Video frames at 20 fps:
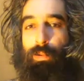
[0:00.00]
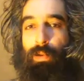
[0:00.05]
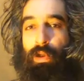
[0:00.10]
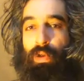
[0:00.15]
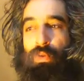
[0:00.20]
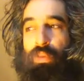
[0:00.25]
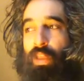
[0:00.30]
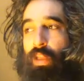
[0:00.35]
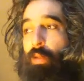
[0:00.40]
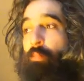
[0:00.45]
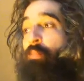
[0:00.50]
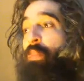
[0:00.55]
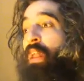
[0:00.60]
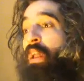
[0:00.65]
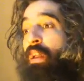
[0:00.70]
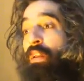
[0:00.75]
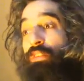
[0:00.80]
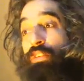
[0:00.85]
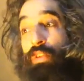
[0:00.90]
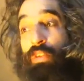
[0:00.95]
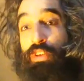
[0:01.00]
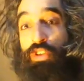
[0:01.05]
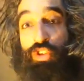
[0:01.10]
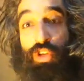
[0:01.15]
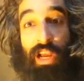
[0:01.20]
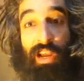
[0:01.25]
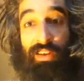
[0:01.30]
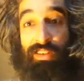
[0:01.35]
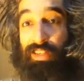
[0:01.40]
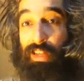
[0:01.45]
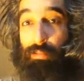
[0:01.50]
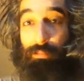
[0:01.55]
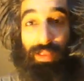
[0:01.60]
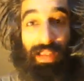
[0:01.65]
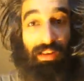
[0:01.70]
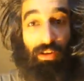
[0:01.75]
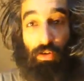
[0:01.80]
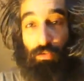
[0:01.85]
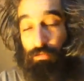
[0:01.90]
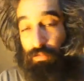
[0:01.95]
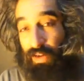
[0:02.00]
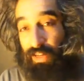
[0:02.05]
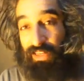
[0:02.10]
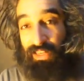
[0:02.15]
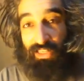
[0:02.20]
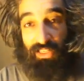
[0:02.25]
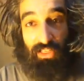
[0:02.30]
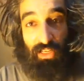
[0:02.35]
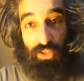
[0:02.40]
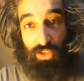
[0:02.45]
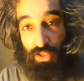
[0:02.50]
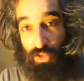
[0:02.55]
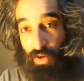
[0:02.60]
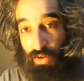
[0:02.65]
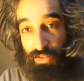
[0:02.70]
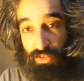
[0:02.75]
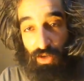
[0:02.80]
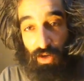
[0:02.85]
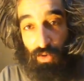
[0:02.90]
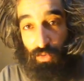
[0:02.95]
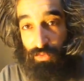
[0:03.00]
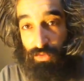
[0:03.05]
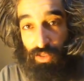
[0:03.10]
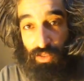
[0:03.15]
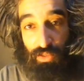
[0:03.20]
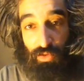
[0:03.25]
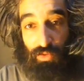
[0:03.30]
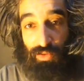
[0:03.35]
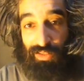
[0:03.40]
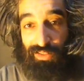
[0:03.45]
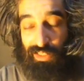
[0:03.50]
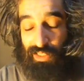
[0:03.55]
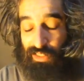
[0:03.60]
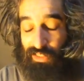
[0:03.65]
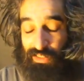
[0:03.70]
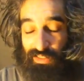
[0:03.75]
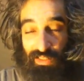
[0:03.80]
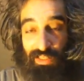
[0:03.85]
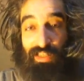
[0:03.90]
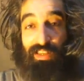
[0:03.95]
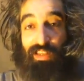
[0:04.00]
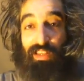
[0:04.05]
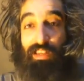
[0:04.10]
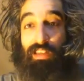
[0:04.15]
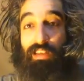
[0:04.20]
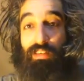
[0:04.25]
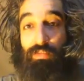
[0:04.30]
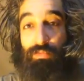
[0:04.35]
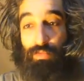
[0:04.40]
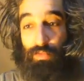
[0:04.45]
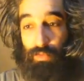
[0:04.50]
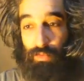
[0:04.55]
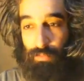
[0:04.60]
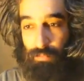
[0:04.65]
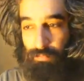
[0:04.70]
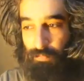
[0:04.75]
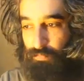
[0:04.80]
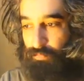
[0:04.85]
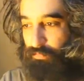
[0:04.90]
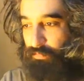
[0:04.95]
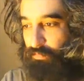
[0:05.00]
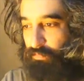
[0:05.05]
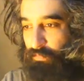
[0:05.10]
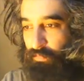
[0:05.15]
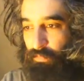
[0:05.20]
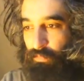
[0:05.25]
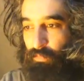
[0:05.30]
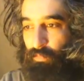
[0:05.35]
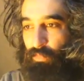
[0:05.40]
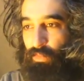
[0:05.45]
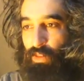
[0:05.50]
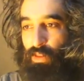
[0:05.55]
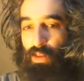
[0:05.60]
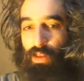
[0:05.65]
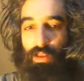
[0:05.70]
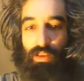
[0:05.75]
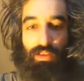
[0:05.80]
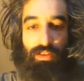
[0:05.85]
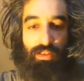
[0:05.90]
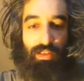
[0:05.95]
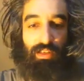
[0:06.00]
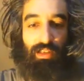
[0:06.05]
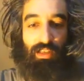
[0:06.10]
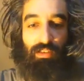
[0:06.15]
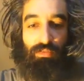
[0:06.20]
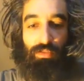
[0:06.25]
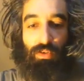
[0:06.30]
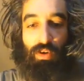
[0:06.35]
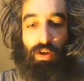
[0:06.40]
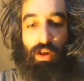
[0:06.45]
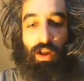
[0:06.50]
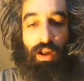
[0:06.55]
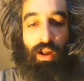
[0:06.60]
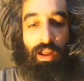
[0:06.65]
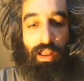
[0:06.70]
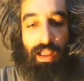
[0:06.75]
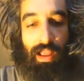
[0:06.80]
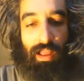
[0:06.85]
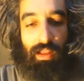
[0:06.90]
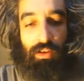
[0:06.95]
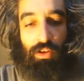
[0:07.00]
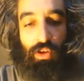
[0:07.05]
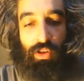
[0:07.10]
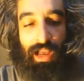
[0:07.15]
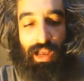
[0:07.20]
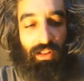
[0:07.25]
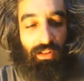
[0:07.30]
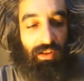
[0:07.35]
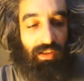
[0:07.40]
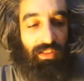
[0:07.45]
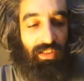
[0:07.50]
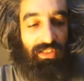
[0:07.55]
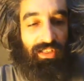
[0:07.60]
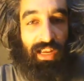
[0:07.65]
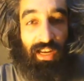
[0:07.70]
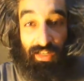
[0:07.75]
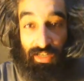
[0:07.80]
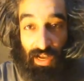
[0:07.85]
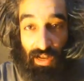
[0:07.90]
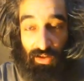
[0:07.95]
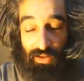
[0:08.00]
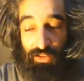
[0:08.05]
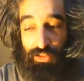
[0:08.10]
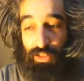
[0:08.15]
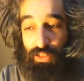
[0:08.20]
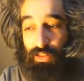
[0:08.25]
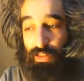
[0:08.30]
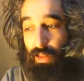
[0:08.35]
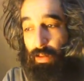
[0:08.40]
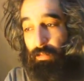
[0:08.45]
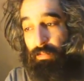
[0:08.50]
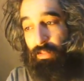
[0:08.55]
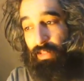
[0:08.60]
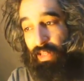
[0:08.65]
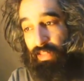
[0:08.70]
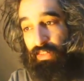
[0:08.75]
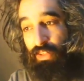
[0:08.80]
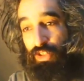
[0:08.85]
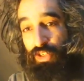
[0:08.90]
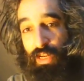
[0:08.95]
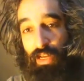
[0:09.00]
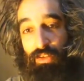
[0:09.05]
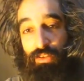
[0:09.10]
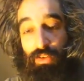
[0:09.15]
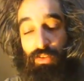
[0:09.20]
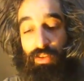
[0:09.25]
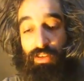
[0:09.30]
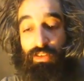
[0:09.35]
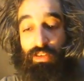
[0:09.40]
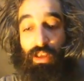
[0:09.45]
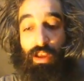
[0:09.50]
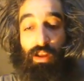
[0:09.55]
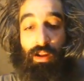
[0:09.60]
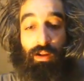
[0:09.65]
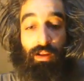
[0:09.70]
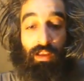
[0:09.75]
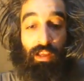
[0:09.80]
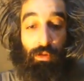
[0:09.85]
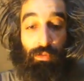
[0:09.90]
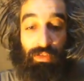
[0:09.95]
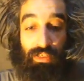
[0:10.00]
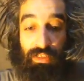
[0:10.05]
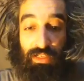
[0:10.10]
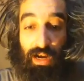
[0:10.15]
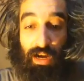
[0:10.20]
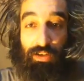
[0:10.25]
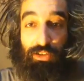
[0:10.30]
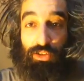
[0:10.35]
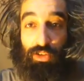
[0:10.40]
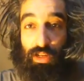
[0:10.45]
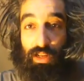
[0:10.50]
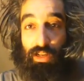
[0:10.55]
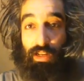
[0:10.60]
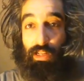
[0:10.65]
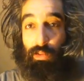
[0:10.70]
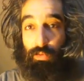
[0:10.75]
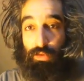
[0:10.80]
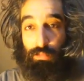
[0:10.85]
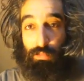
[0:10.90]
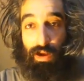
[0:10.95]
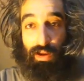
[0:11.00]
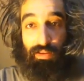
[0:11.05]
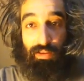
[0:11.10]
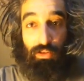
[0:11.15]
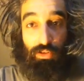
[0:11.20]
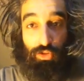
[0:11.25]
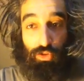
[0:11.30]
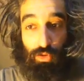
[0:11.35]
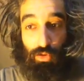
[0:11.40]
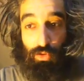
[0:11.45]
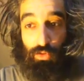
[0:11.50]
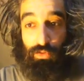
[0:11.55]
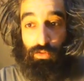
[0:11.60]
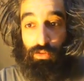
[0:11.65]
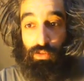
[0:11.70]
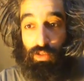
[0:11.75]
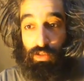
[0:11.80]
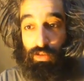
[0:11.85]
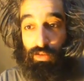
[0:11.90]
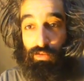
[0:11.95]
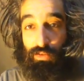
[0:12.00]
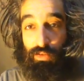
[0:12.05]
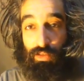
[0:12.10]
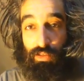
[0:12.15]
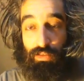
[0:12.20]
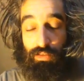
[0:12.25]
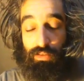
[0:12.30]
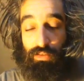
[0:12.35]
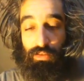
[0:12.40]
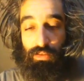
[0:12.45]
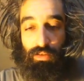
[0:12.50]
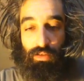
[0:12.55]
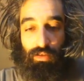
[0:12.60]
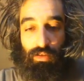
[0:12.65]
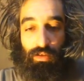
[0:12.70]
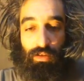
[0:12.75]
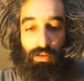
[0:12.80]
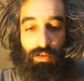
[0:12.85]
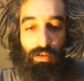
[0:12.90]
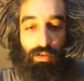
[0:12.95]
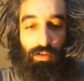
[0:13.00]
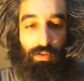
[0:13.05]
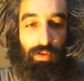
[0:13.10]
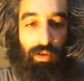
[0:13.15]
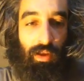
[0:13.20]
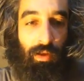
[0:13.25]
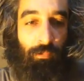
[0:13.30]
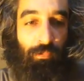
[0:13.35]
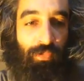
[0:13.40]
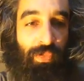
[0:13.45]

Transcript: Okay. So this child didn't make no fucking decision on his own to do this. This is an evil. It's an evil. And you got to look at the technology that led this child to do this. He was indoctrinated. He was mind-controlled to do this. Okay?